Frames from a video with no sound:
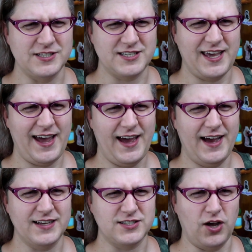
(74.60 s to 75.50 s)
this
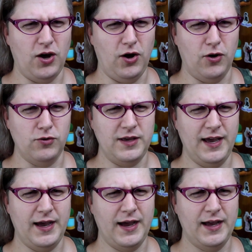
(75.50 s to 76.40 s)
cast. Oh,
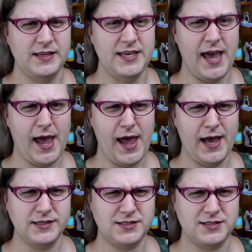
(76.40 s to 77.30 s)
yeah.
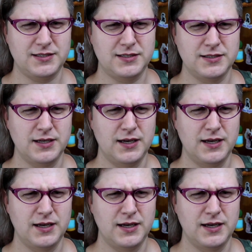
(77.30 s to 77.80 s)
Yes.